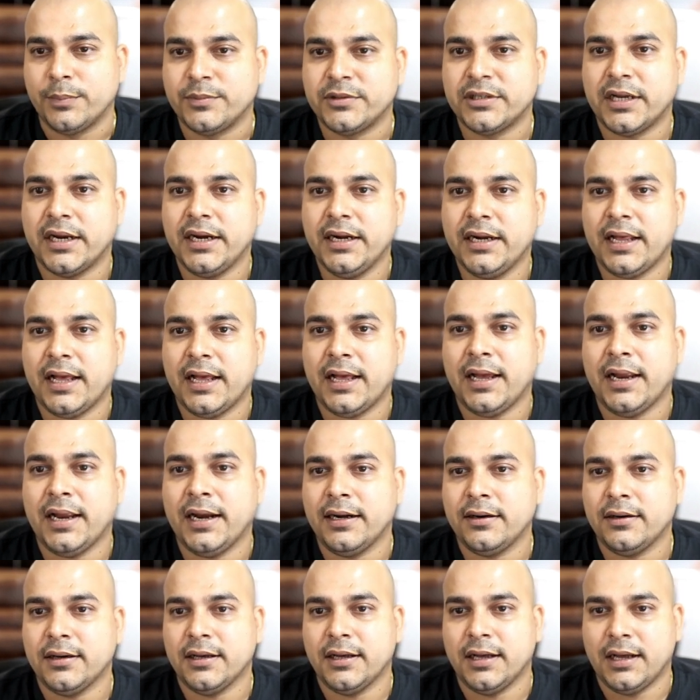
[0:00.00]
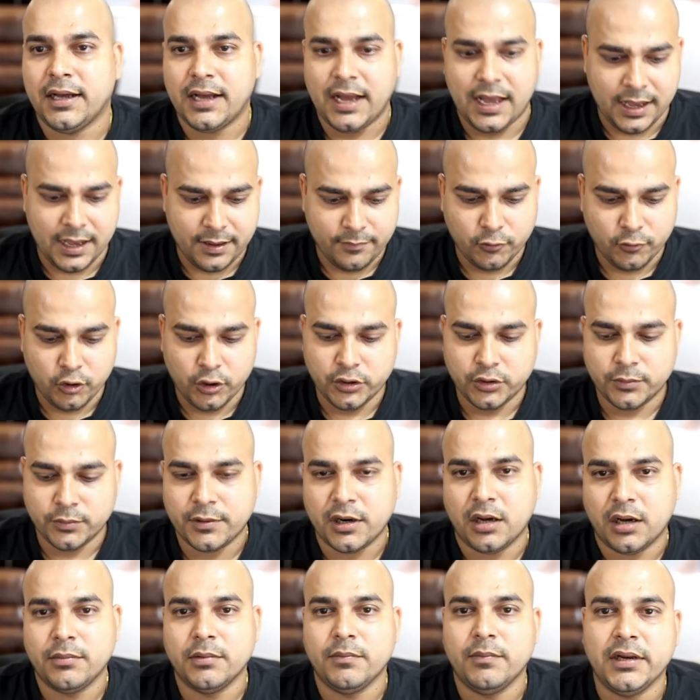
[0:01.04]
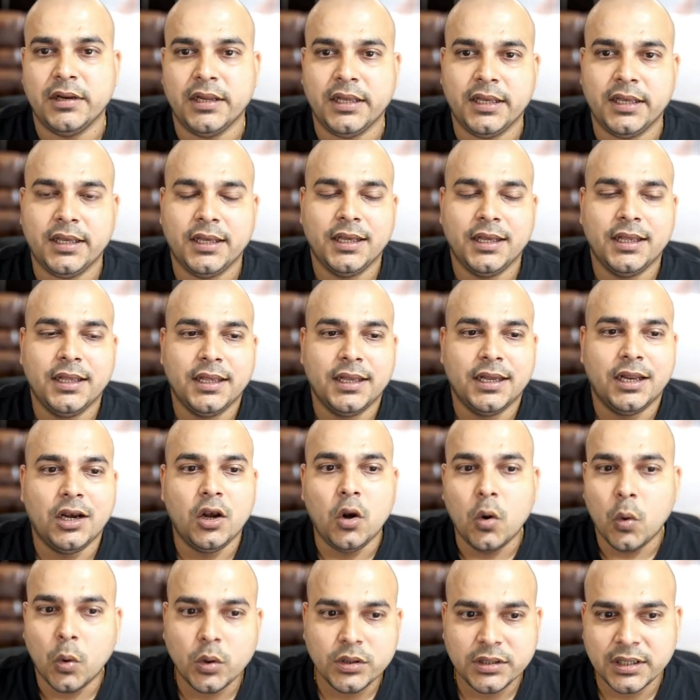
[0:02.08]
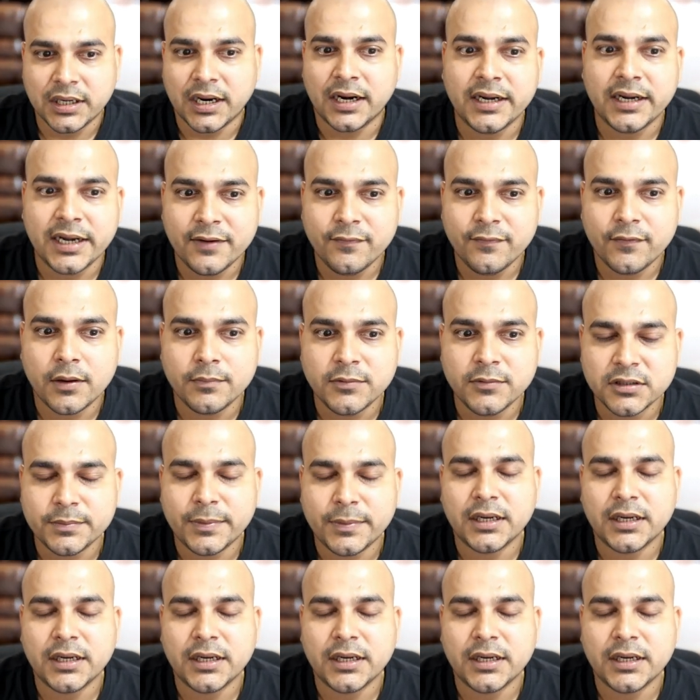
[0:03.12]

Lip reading: website, and I'm going to probably load the content from this